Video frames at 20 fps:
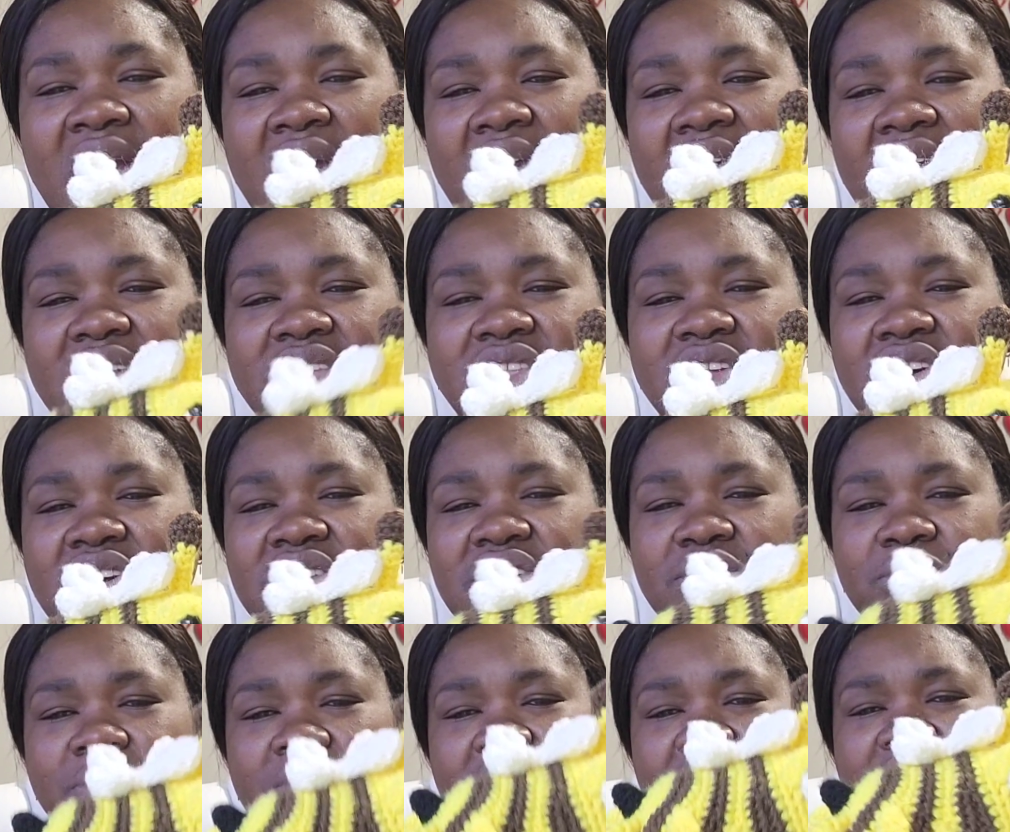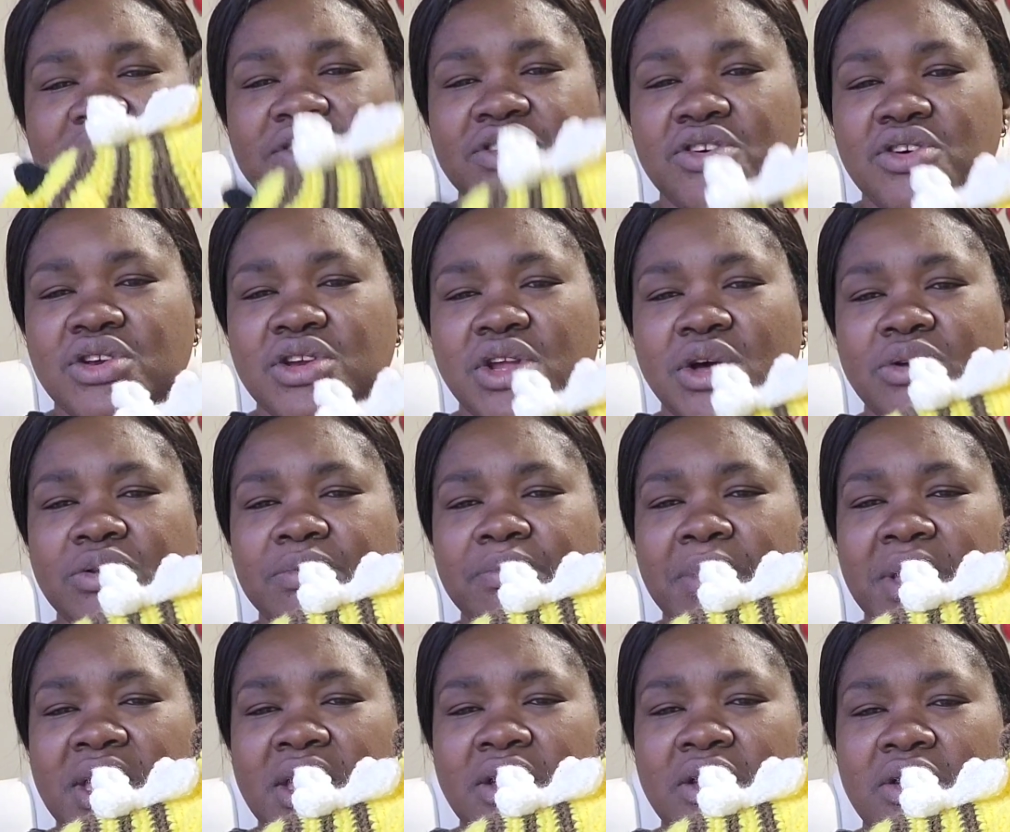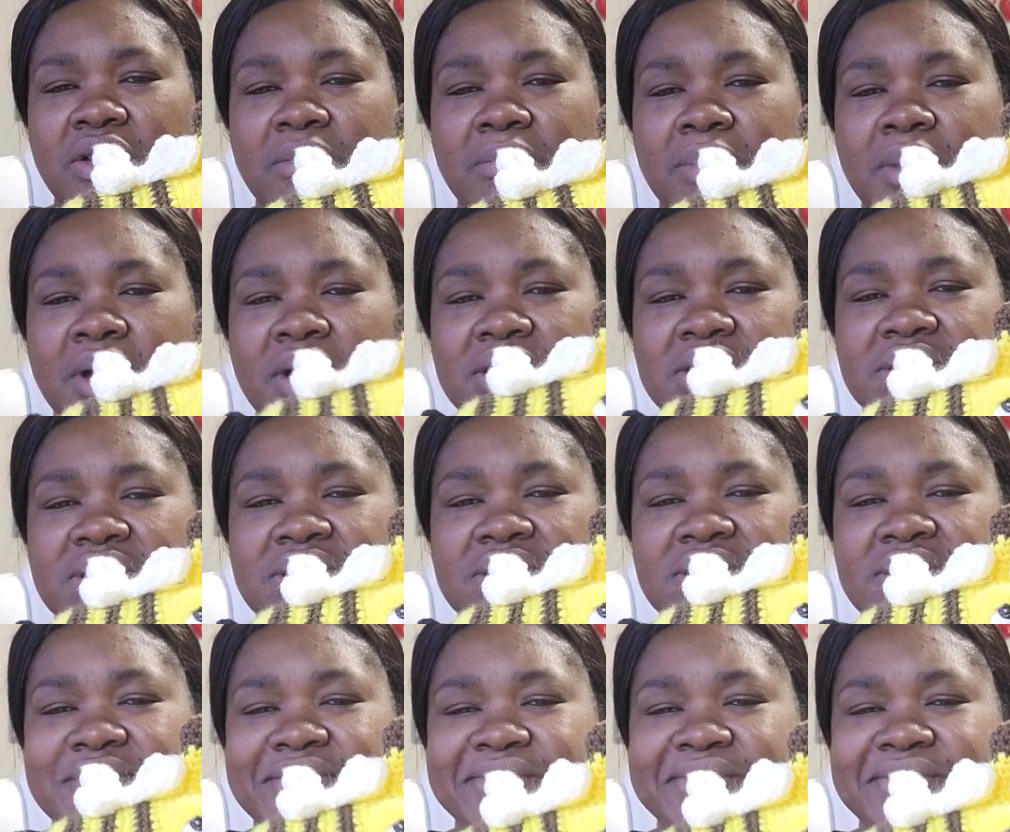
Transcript: I thought it would have turned out bigger, but